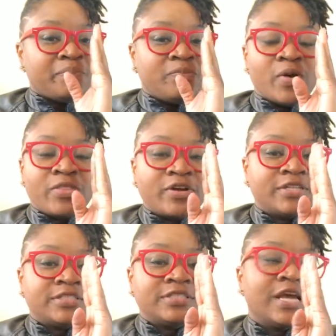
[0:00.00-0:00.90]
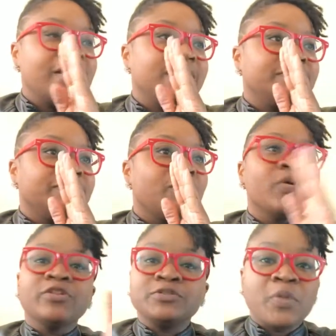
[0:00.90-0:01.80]
whether
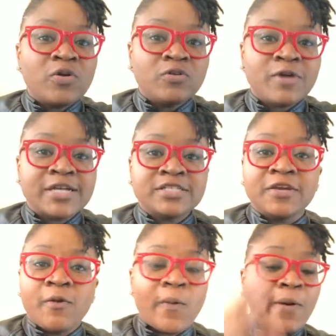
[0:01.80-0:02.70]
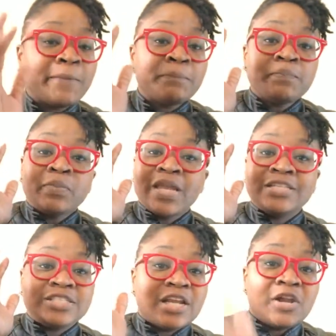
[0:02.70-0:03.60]
it's polarizing or
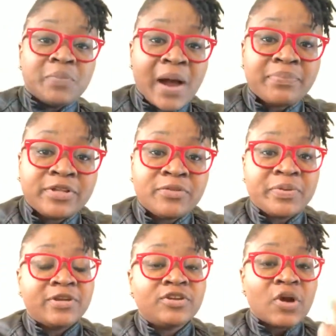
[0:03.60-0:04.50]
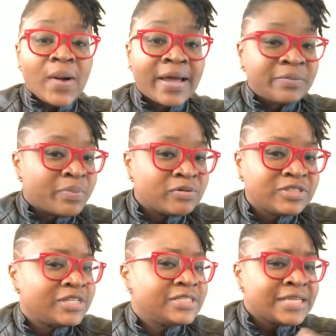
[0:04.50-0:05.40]
it's an unpopular opinion, go ahead and
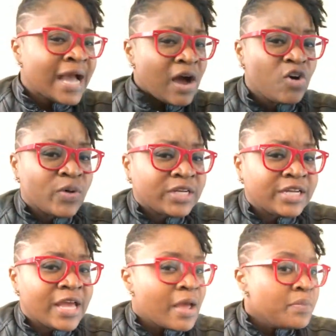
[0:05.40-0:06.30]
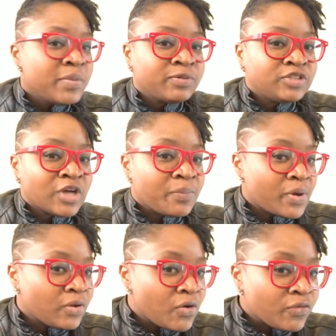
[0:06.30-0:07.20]
post it and see how quickly people jump
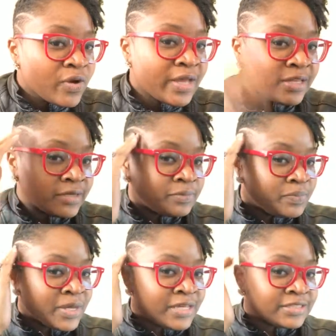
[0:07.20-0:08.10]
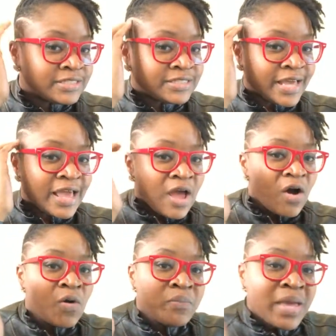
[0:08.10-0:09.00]
all over it and they begin to say,
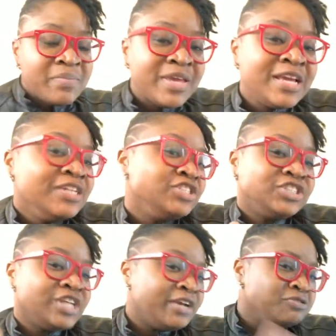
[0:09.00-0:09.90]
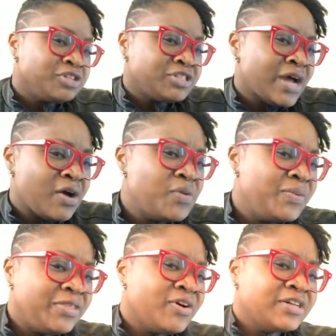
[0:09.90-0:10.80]
oh, maybe Andrea is not who
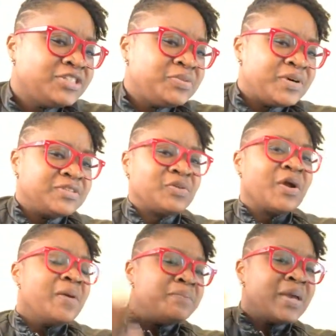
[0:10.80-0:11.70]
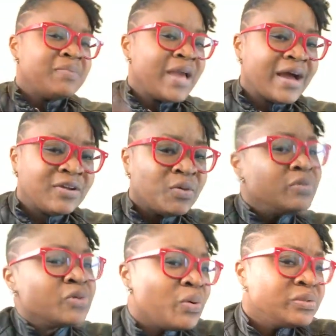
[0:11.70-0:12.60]
we thought she was, or maybe
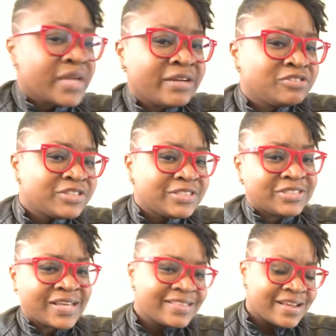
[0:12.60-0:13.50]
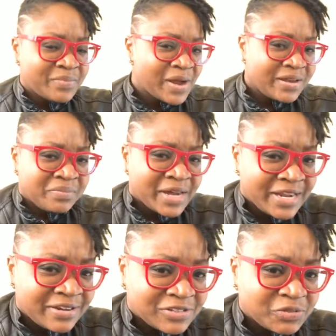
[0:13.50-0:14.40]
who's Andrea to say that about
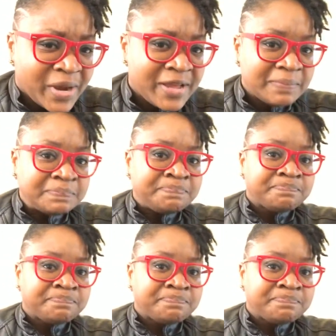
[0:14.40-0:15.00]
anybody else, right?